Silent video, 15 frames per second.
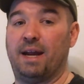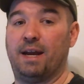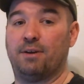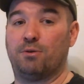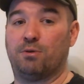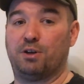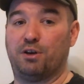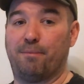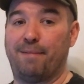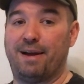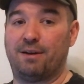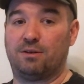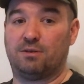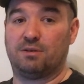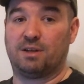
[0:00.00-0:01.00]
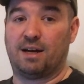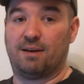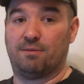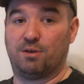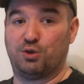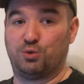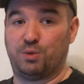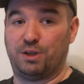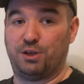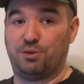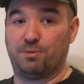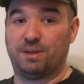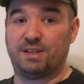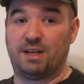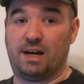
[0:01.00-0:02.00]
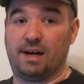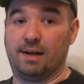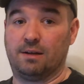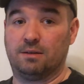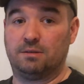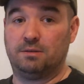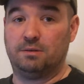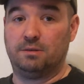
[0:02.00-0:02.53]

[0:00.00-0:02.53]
and or your medical coverage when you retire.